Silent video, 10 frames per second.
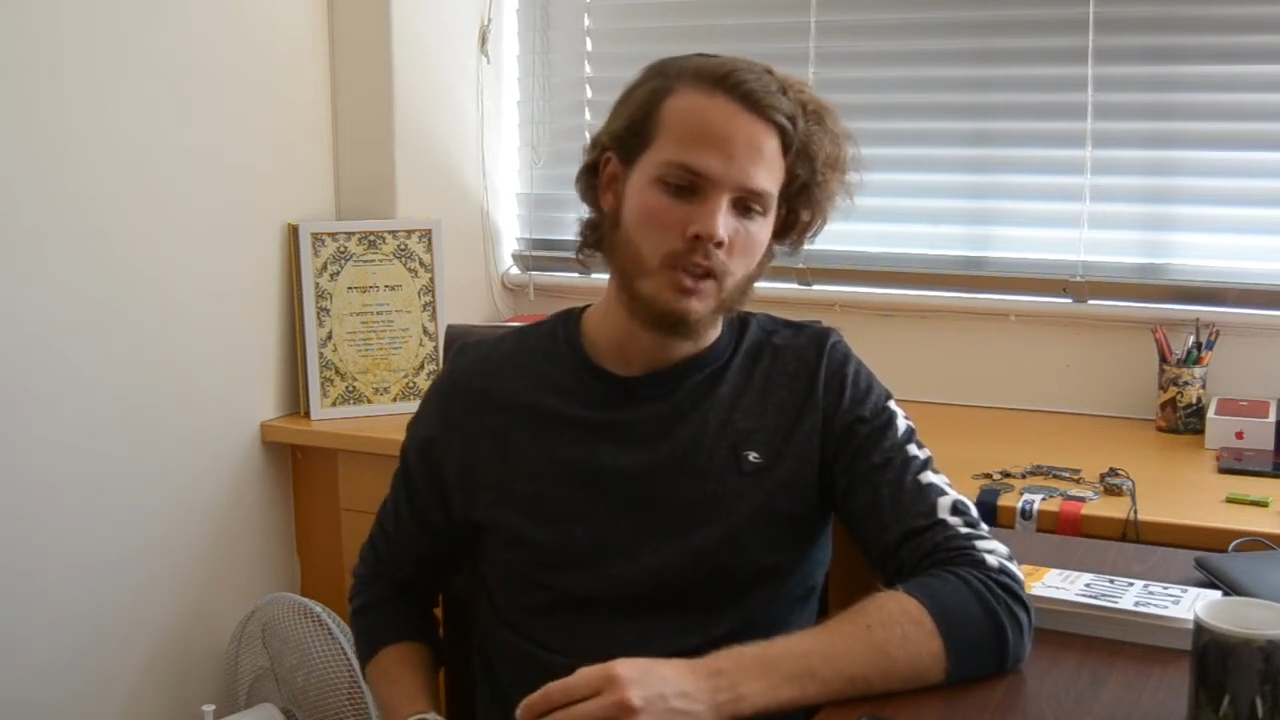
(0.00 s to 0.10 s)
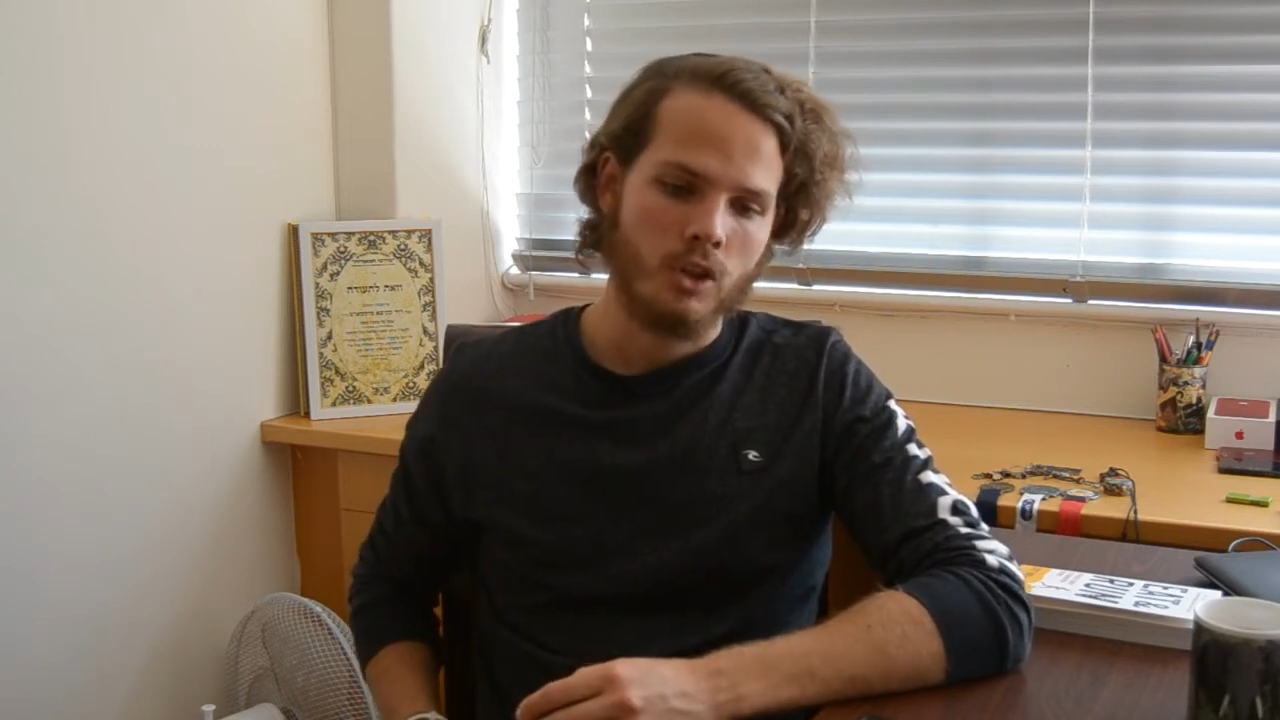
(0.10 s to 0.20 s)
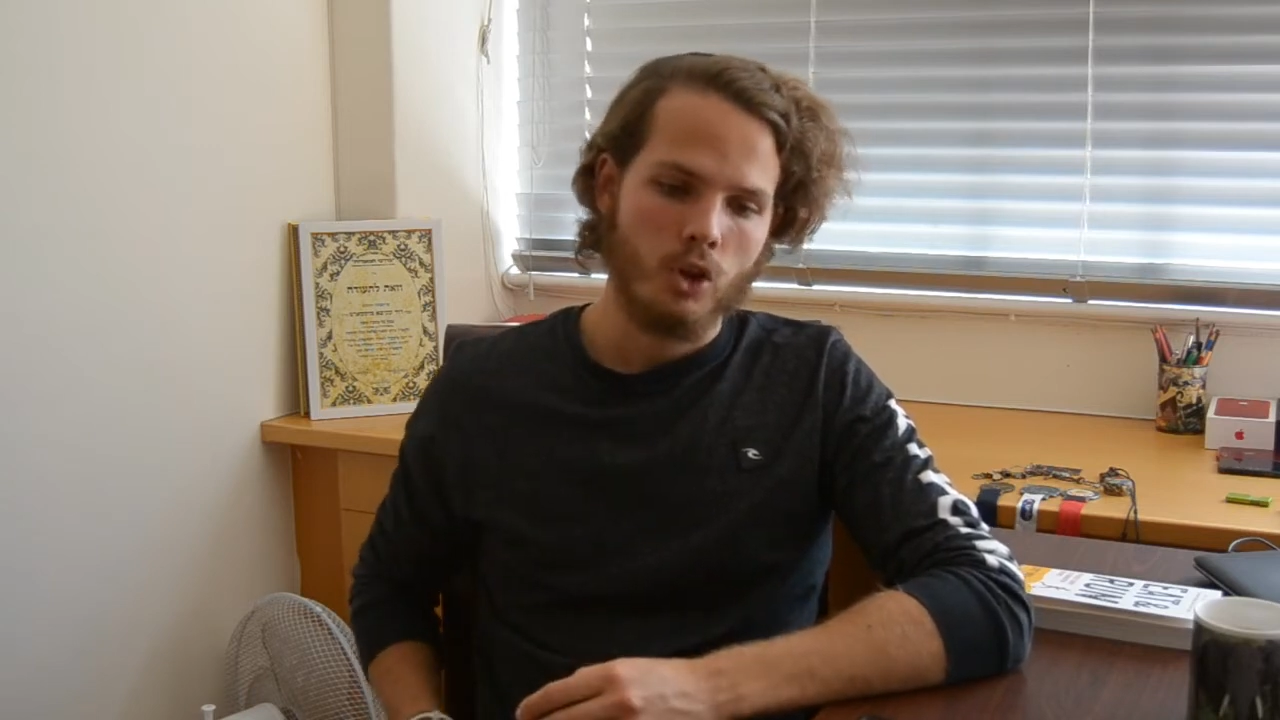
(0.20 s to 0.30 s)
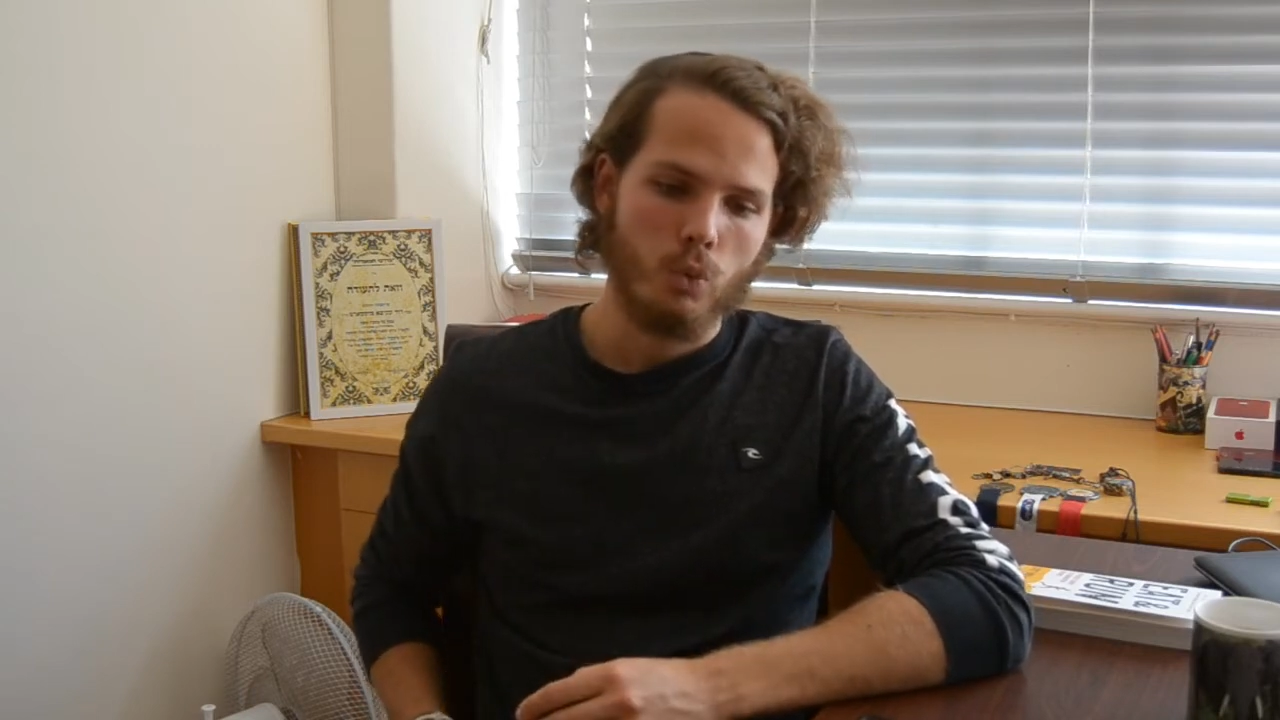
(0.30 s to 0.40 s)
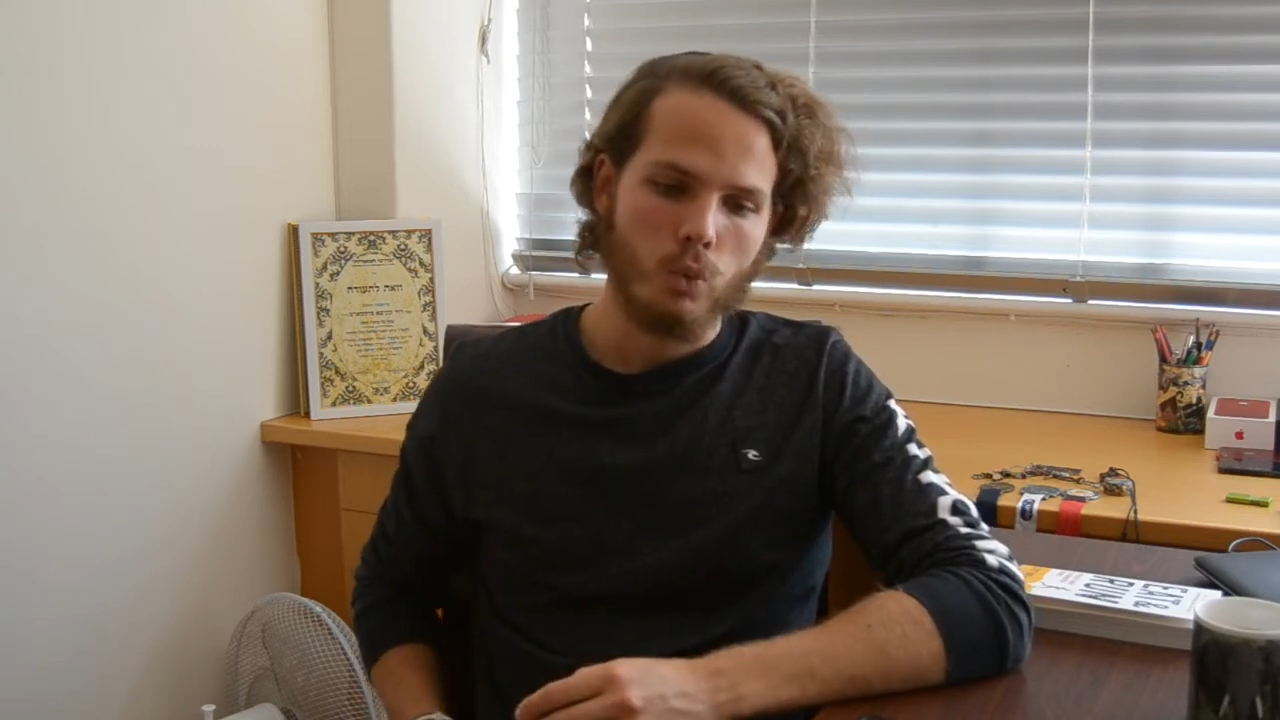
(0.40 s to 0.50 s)

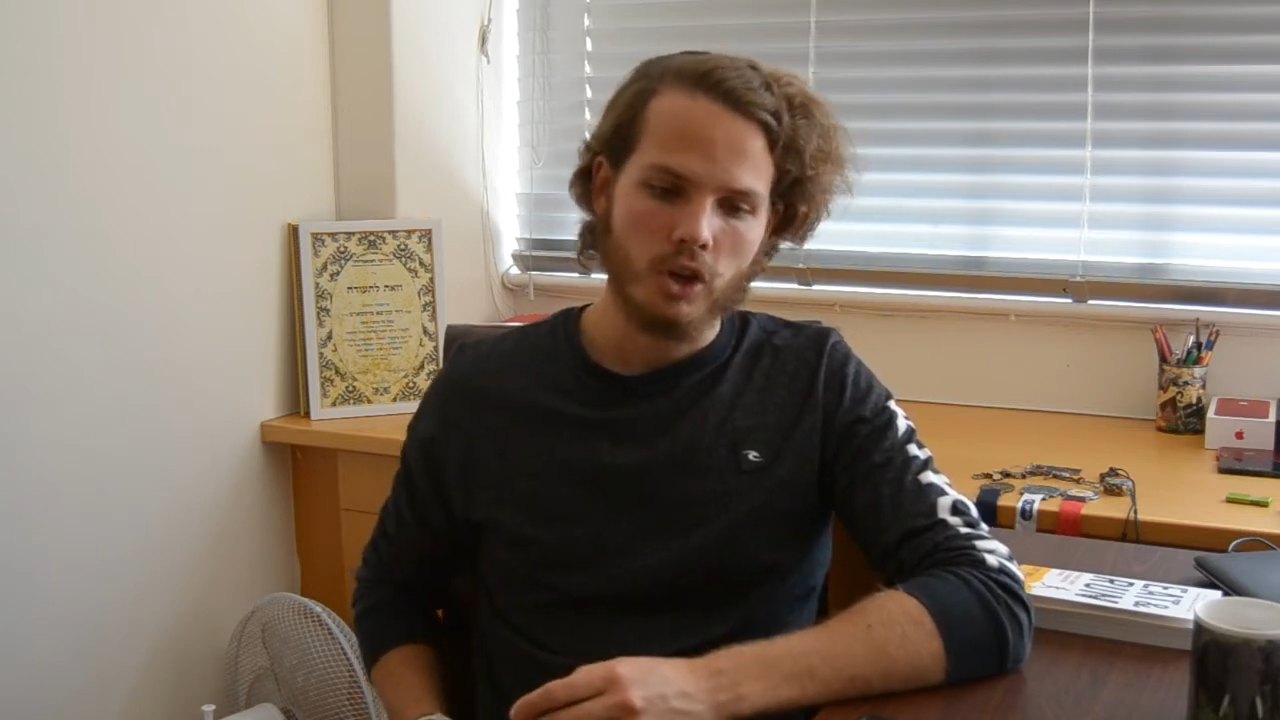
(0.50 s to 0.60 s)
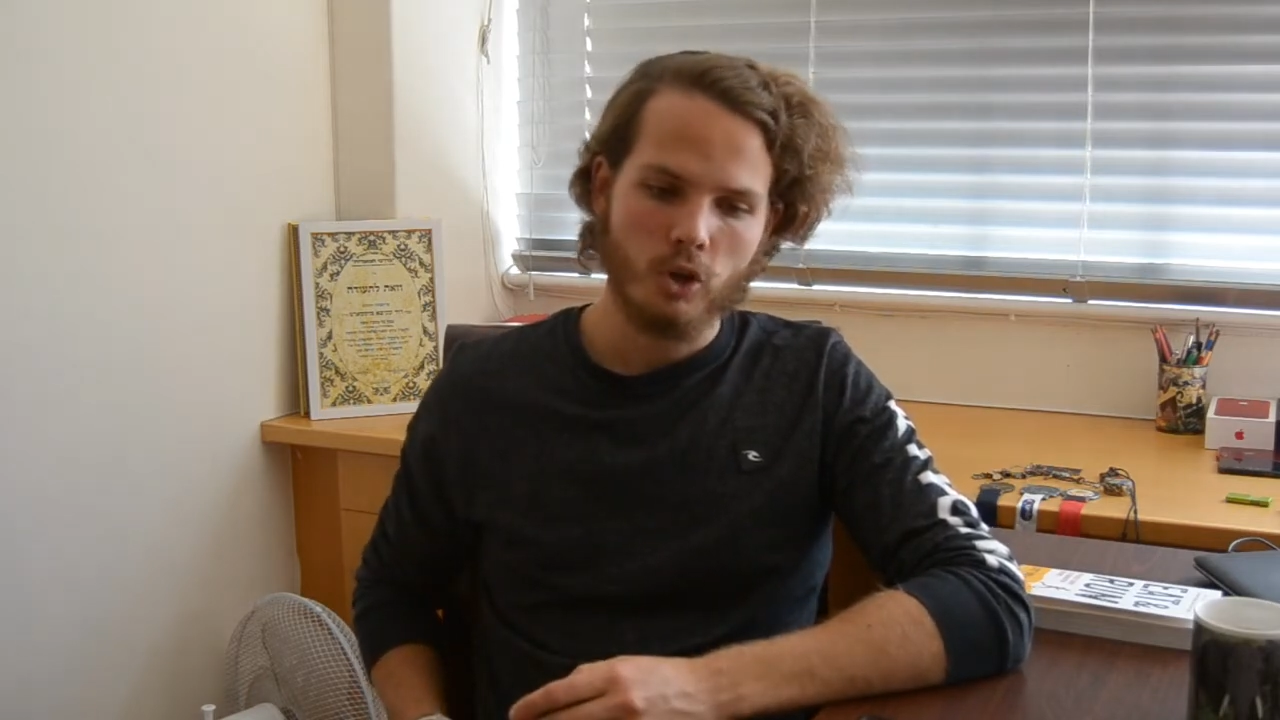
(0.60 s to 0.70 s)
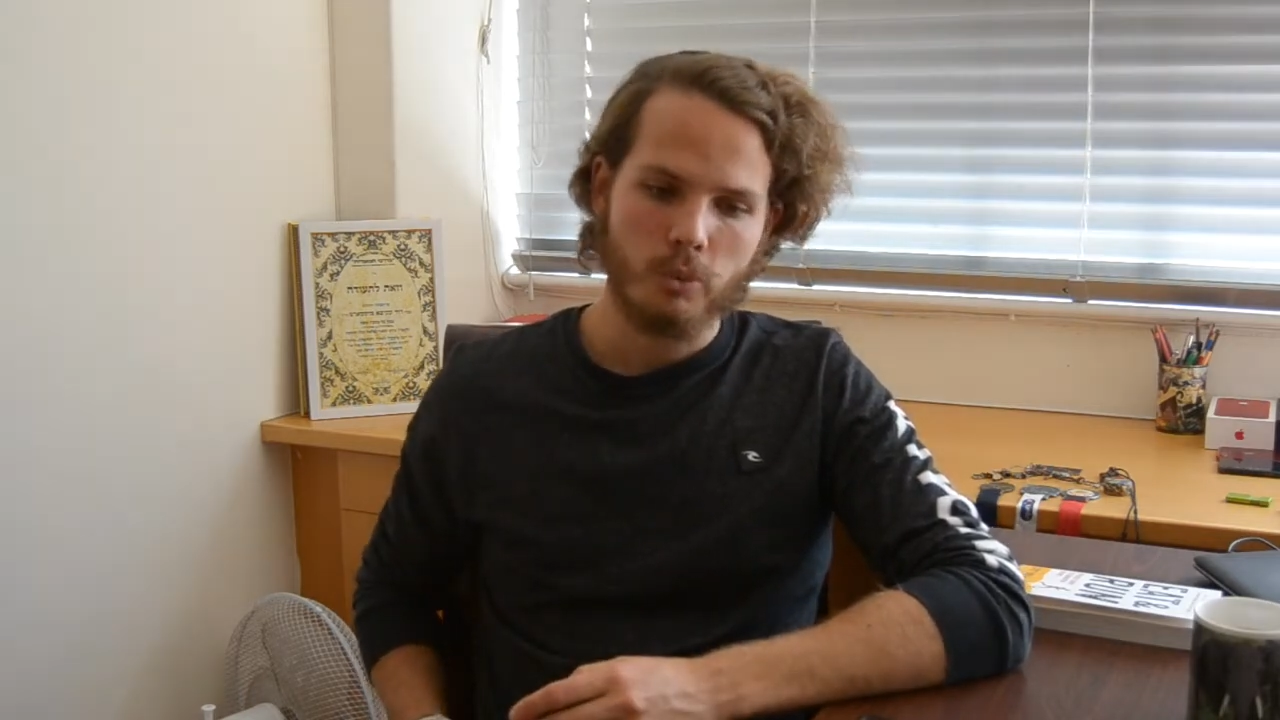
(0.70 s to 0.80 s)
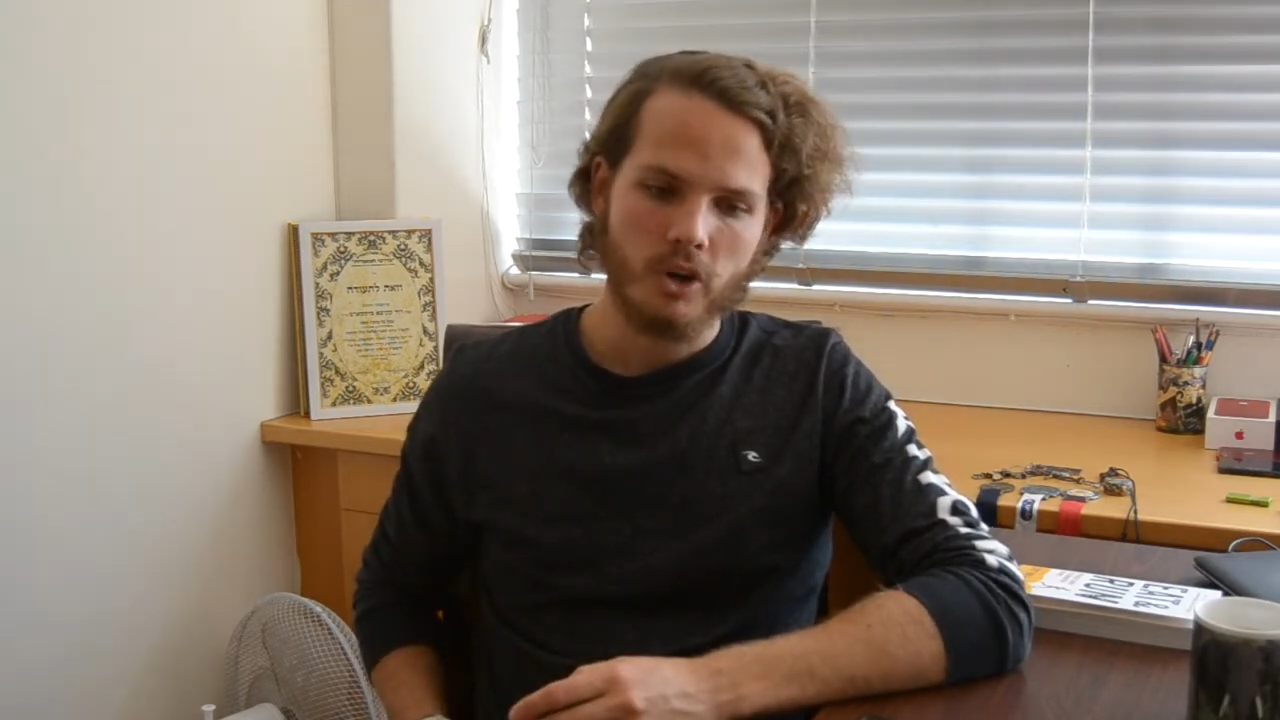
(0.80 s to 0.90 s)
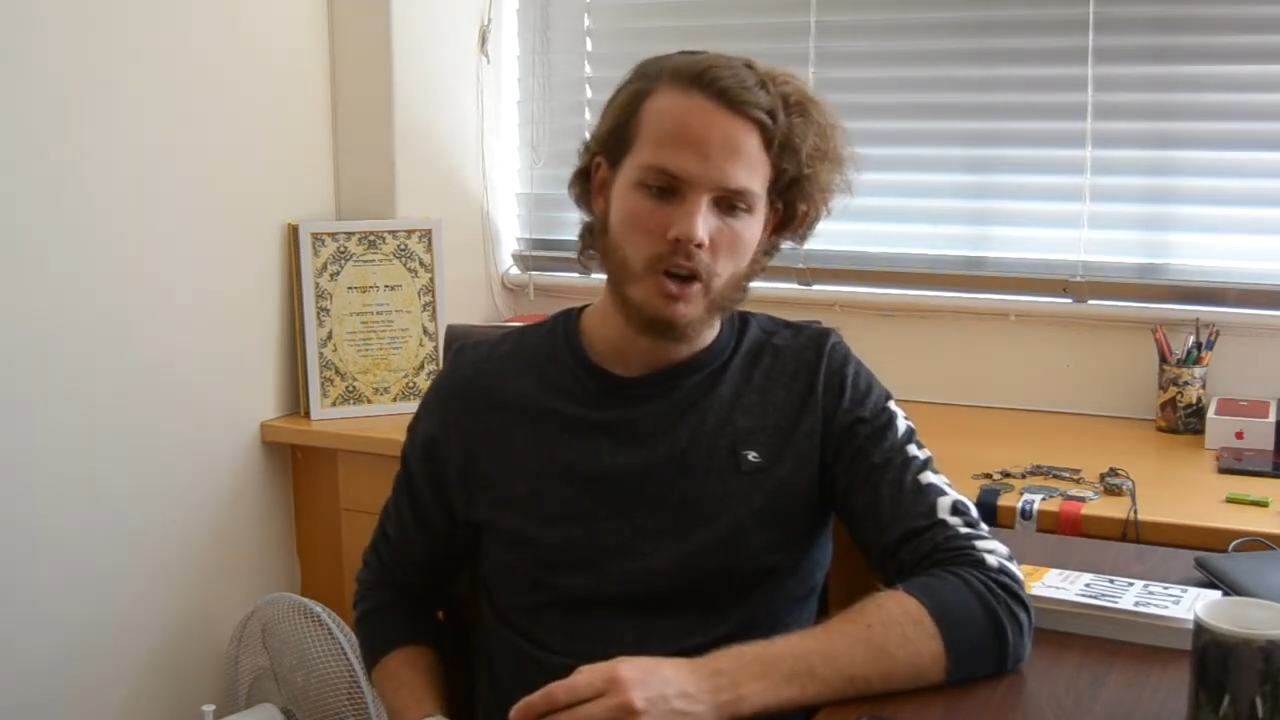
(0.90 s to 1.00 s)
What are your
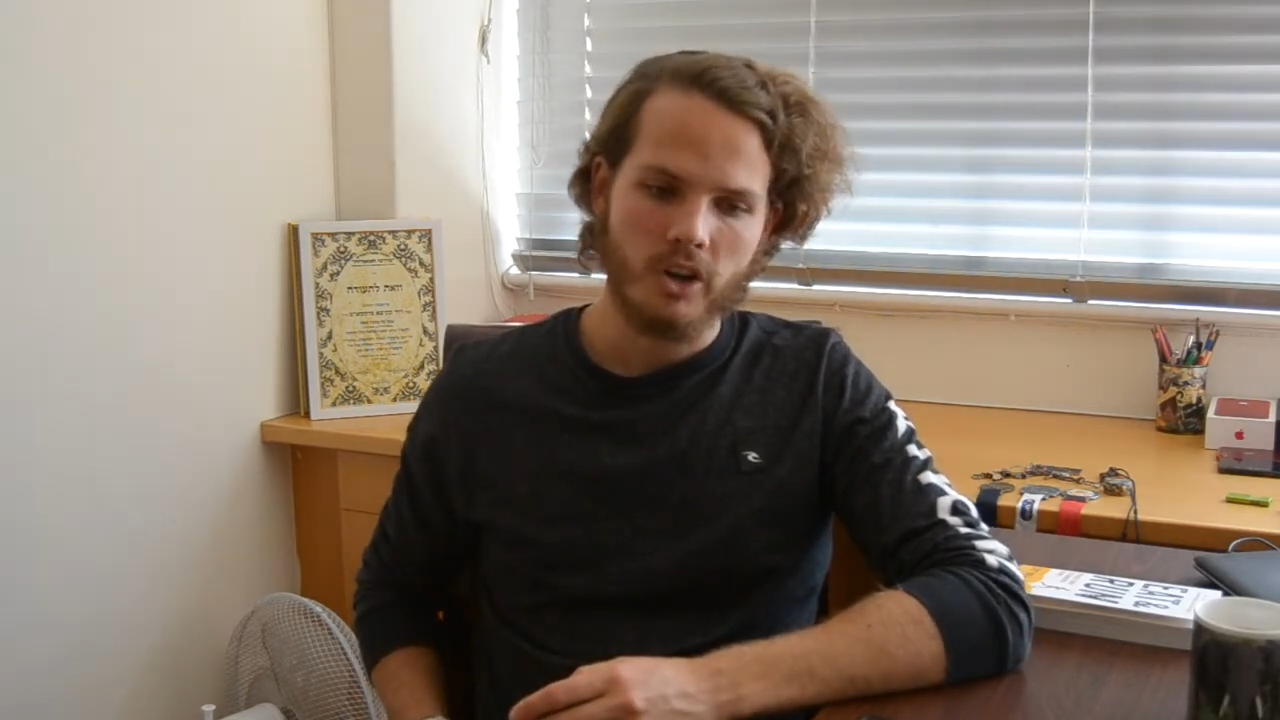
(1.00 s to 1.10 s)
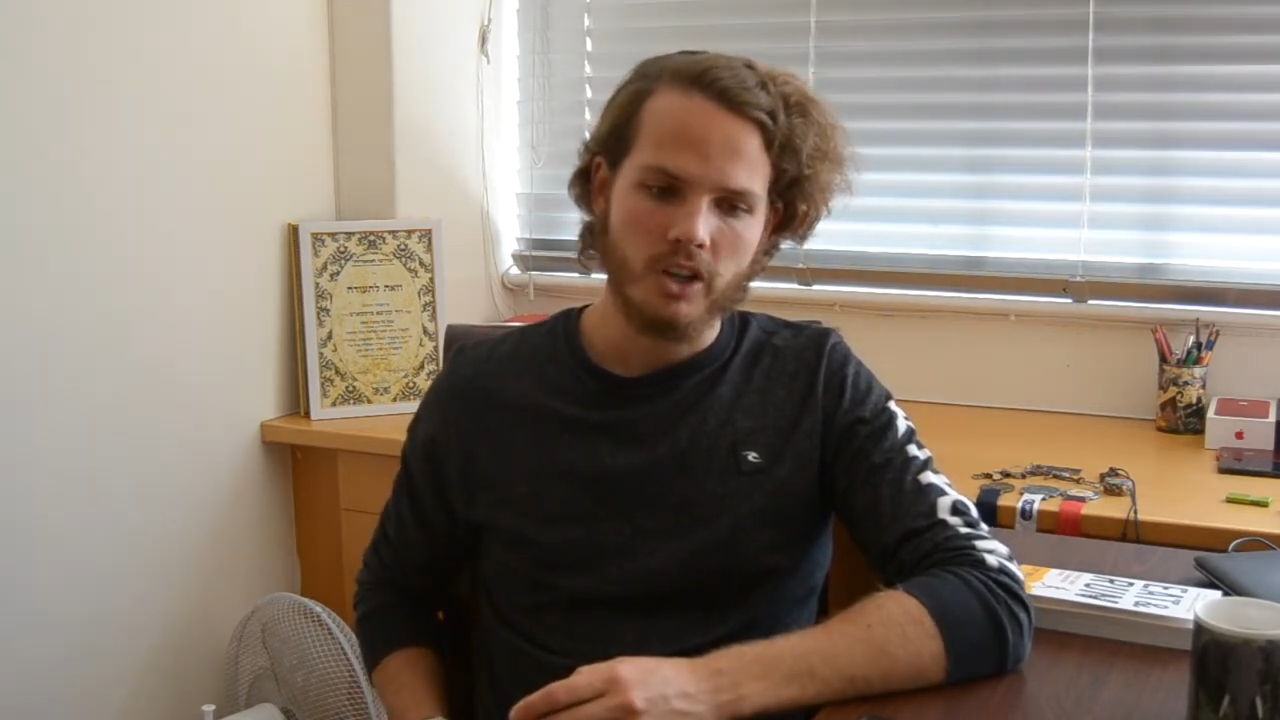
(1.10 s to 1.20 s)
priorities?